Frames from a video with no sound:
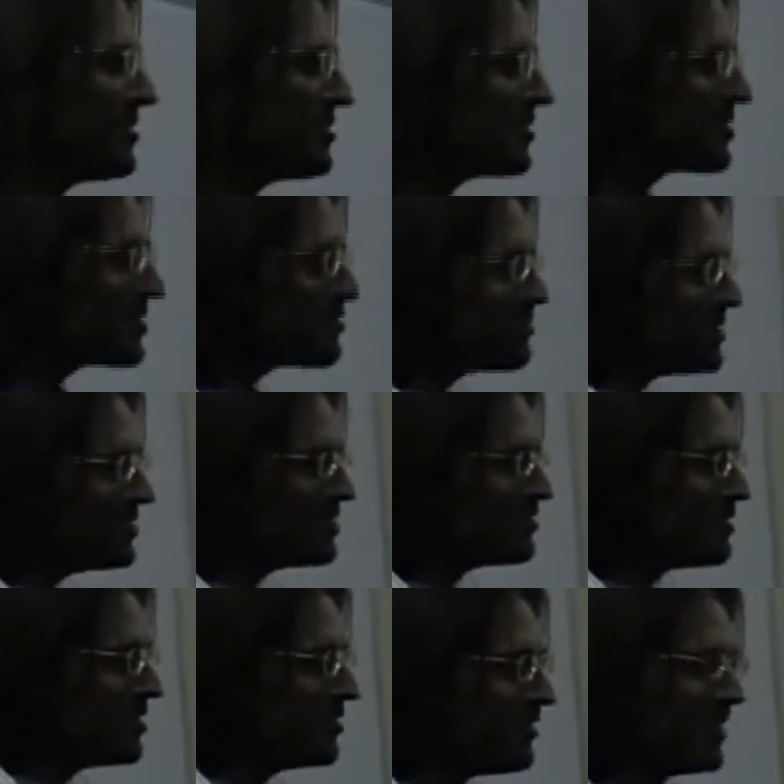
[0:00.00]
just a smidge
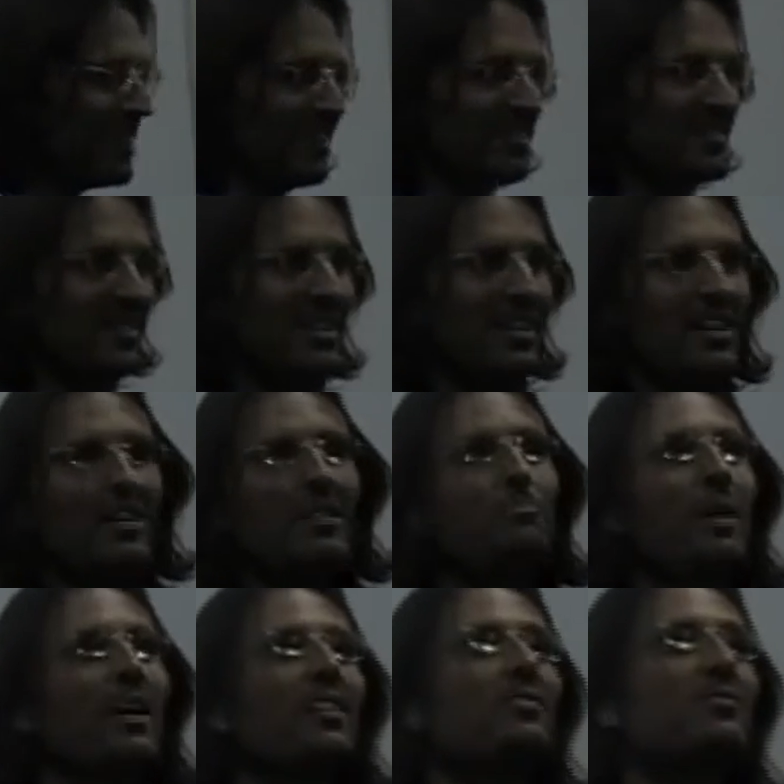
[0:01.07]
of annoyance,
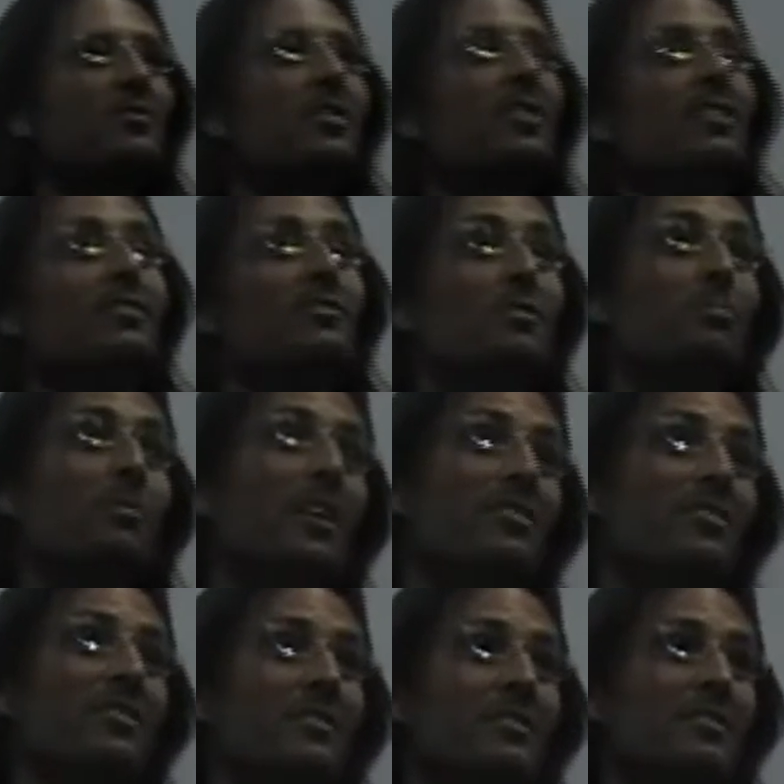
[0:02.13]
but it's still a
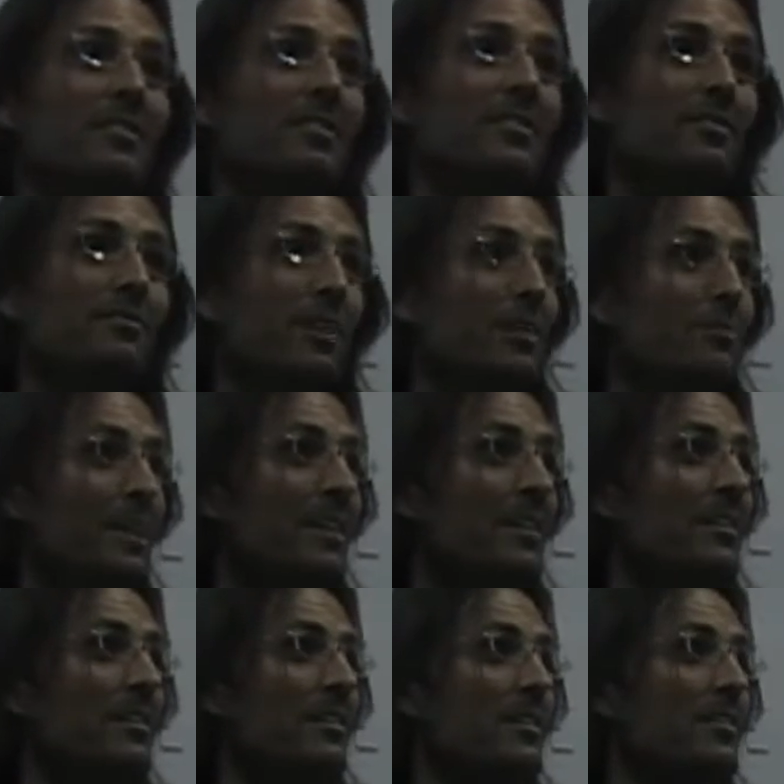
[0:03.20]
suppression. You follow me?
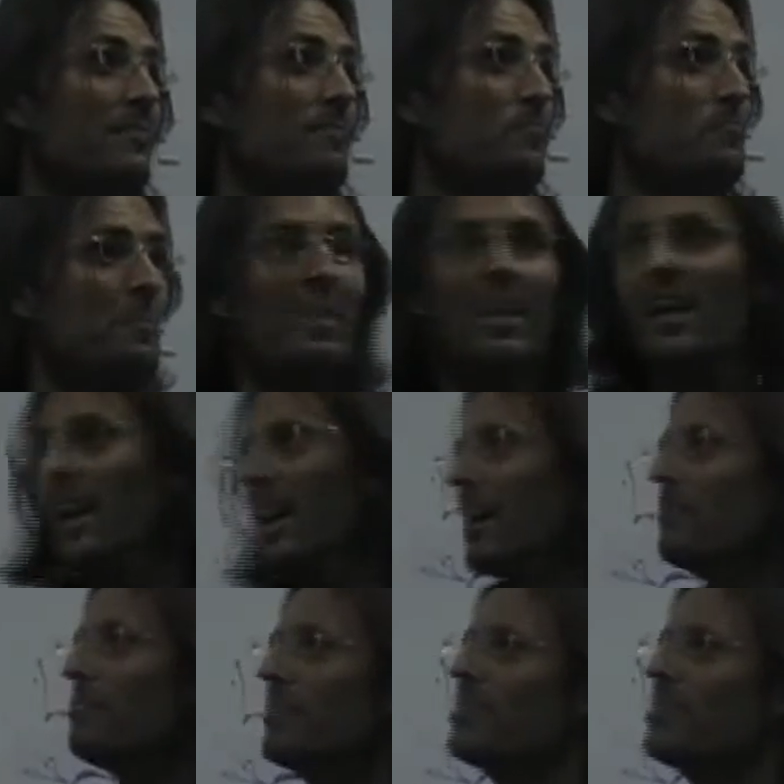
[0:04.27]
Hmm. And